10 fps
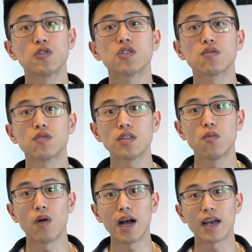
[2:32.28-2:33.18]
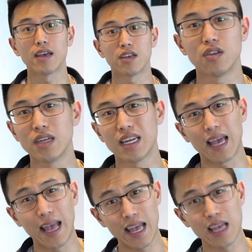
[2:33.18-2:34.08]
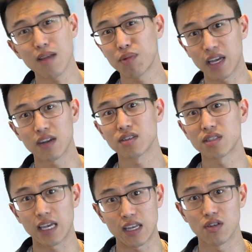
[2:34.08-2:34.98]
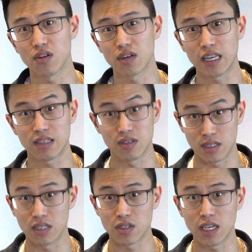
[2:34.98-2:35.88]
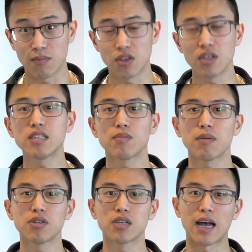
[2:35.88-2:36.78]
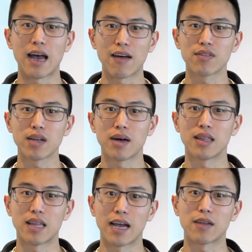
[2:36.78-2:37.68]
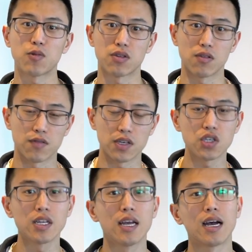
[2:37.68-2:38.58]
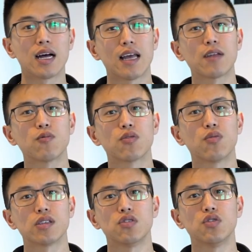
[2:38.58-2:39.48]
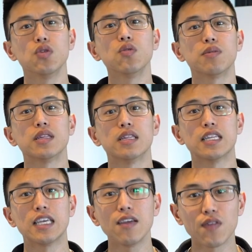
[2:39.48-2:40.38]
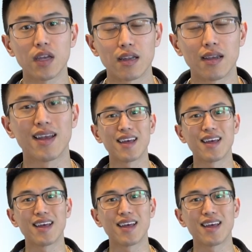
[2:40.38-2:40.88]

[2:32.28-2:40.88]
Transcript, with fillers: which is the reason why you need A players in your in your team. You need to be able to have them aligned with your vision, aligned with what you believe in.